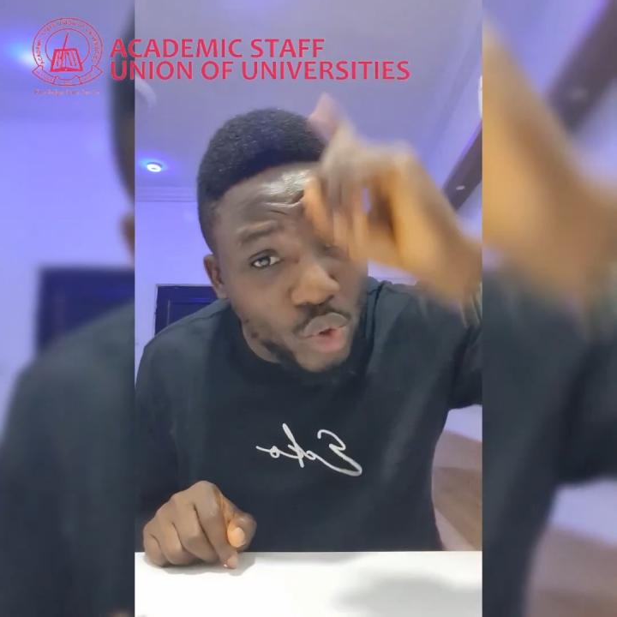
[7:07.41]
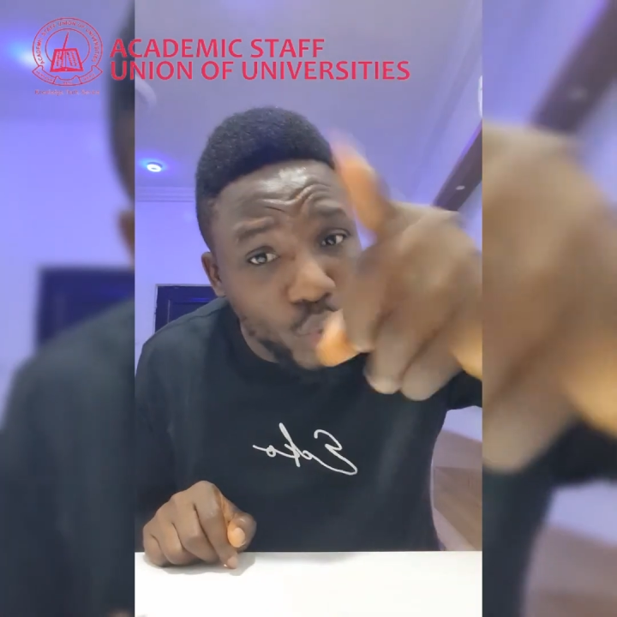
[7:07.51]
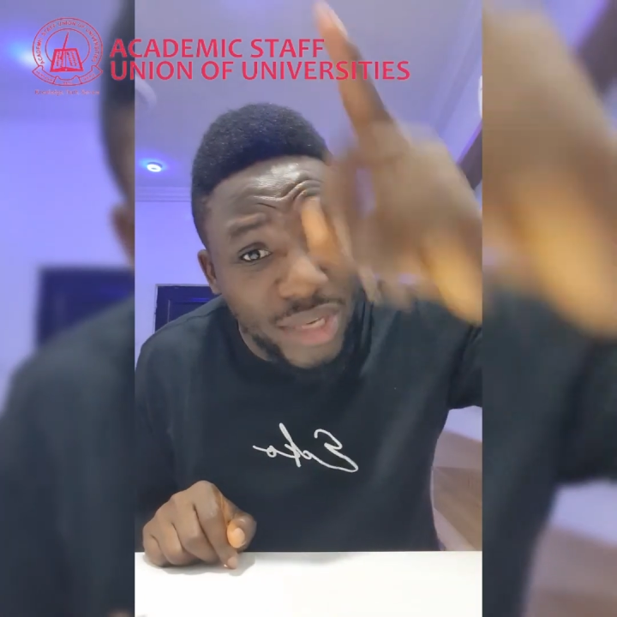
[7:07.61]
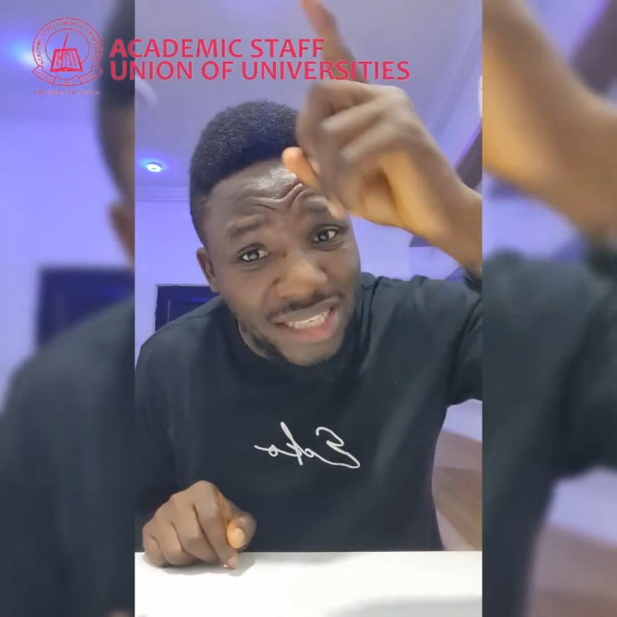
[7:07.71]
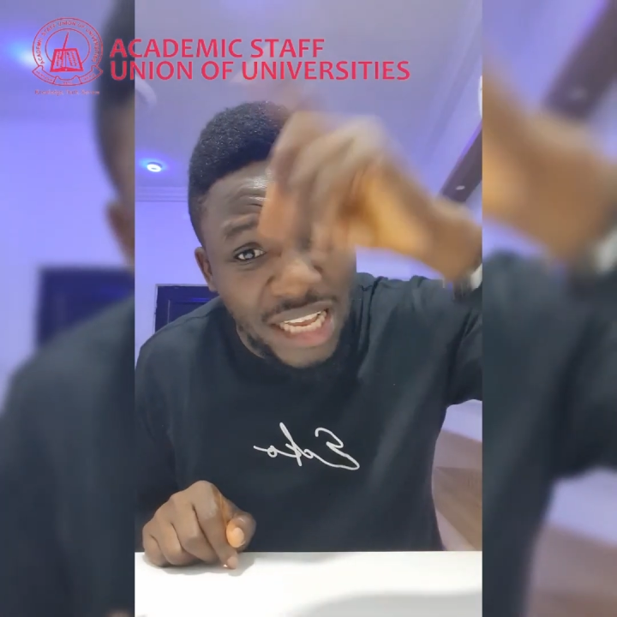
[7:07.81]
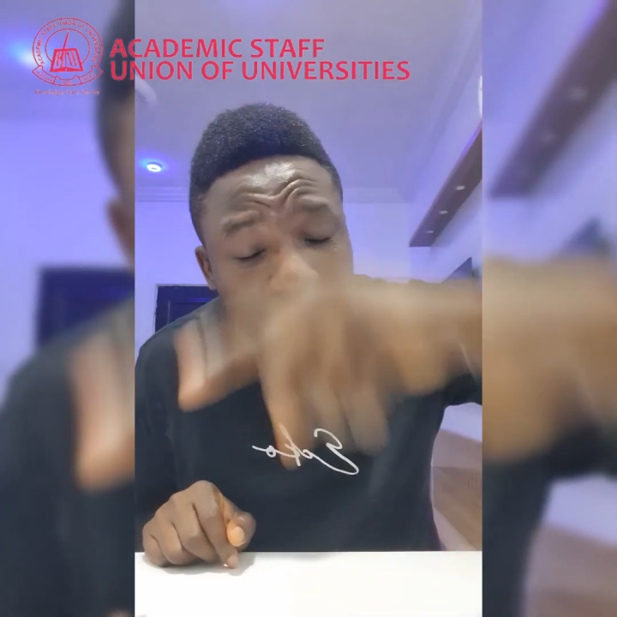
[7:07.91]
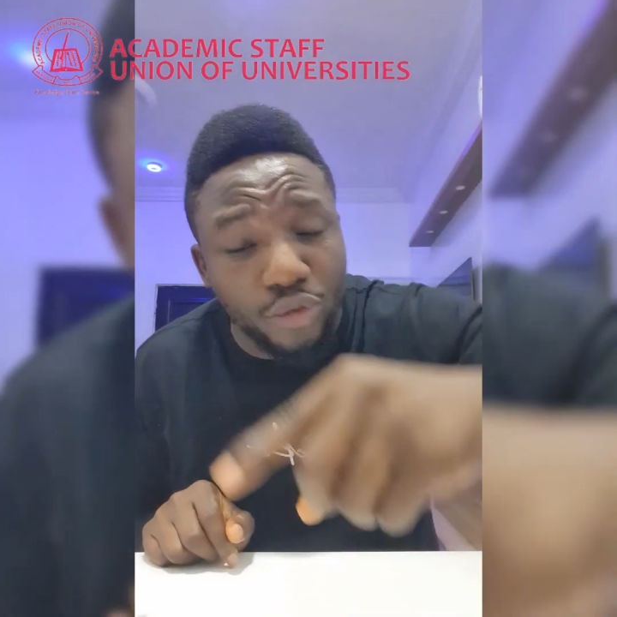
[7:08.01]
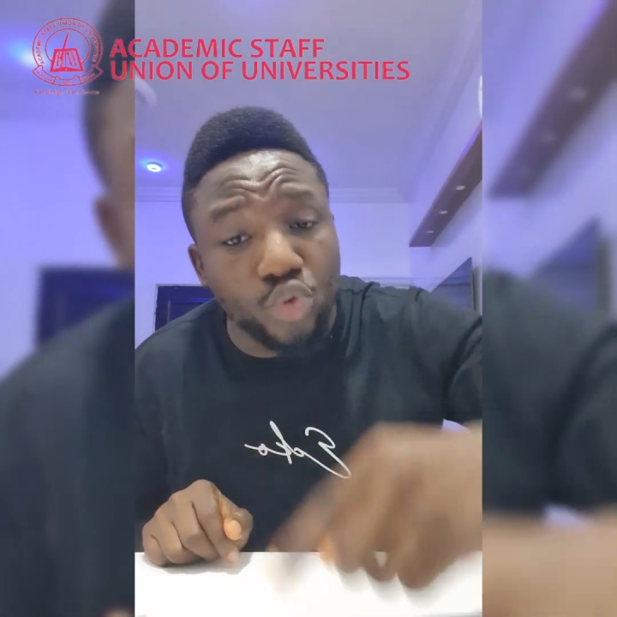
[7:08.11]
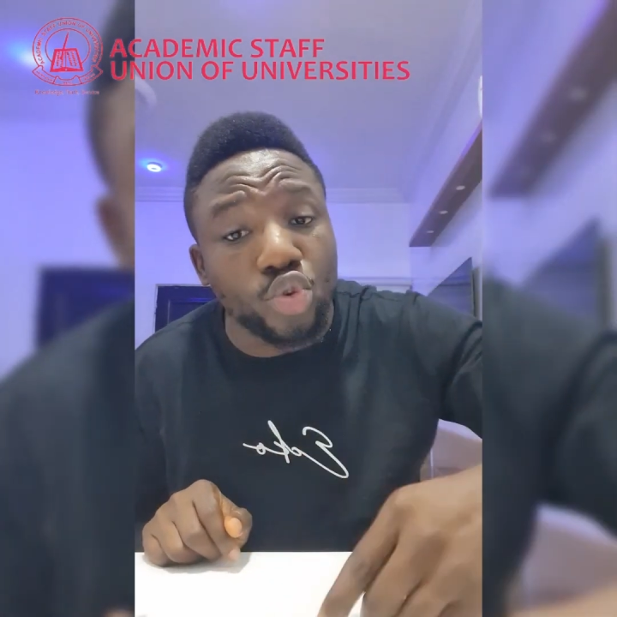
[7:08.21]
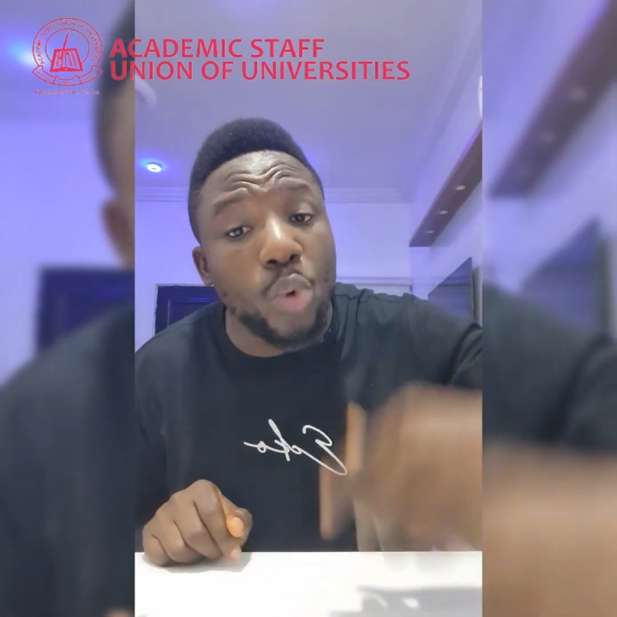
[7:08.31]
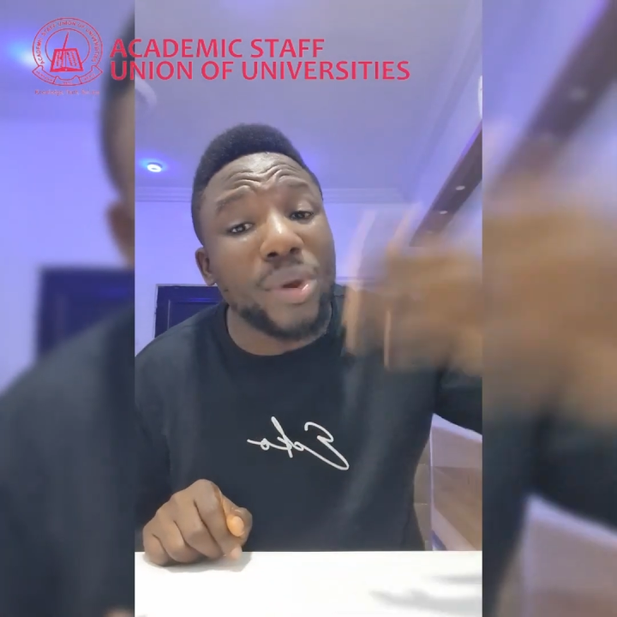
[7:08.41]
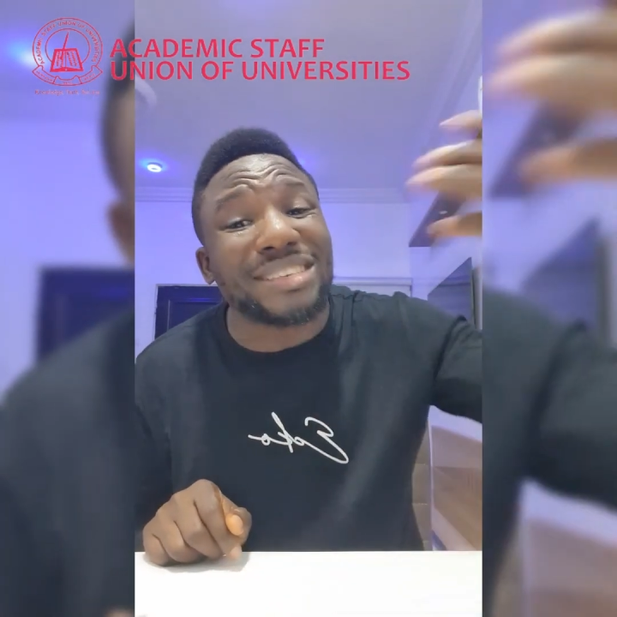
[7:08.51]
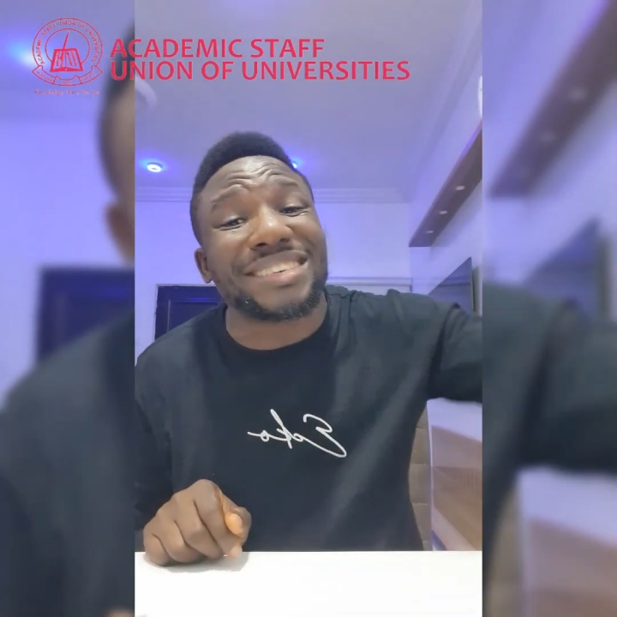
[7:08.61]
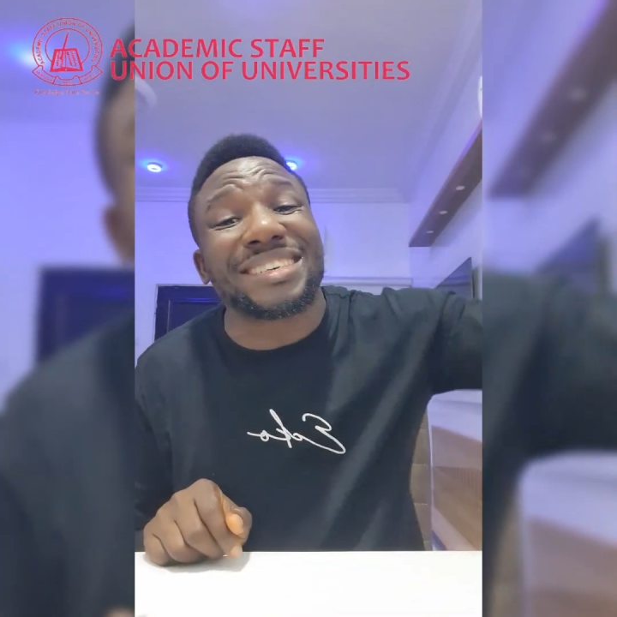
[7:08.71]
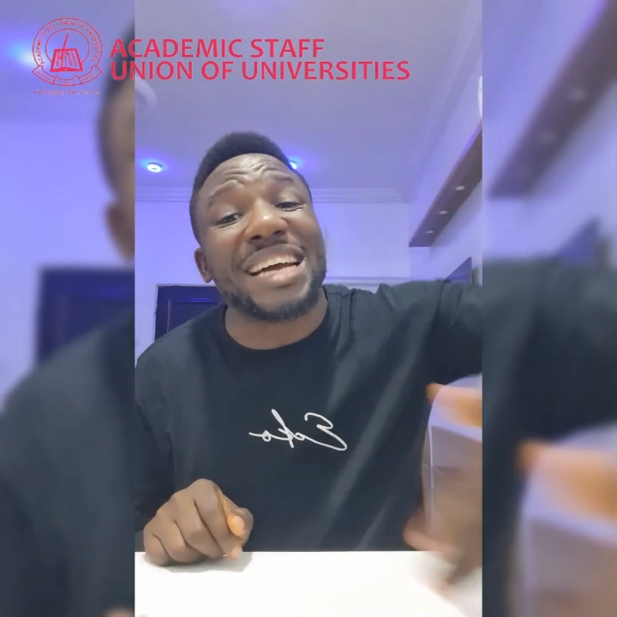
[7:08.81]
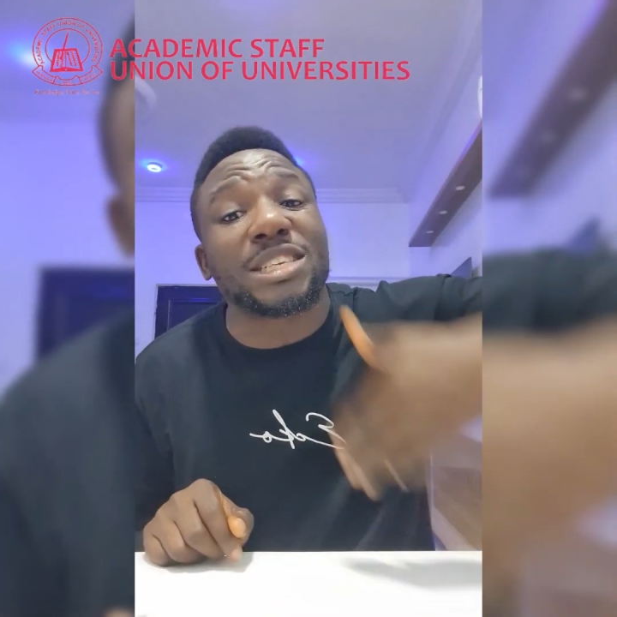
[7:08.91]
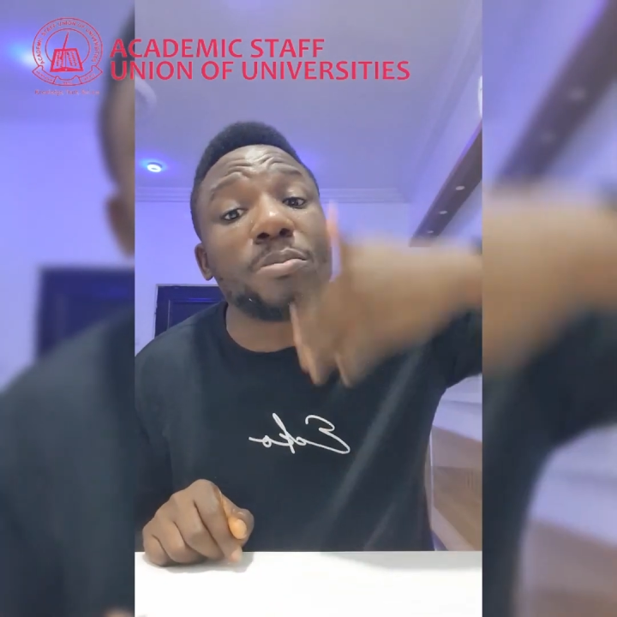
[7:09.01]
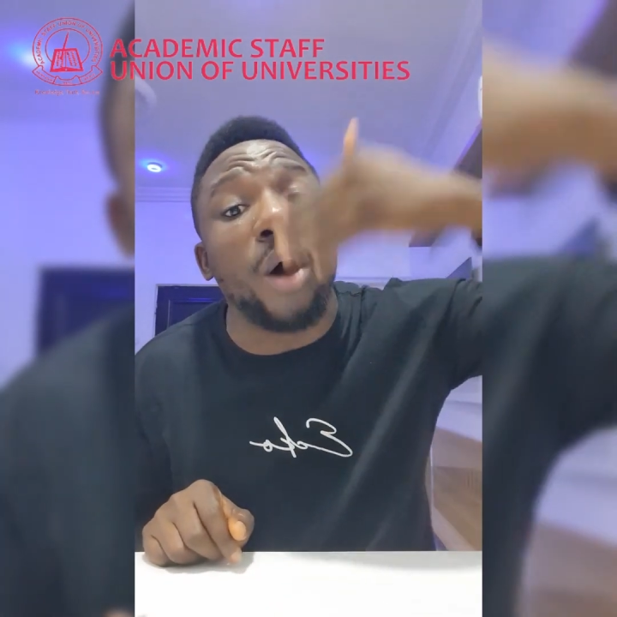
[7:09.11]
students out of school so we create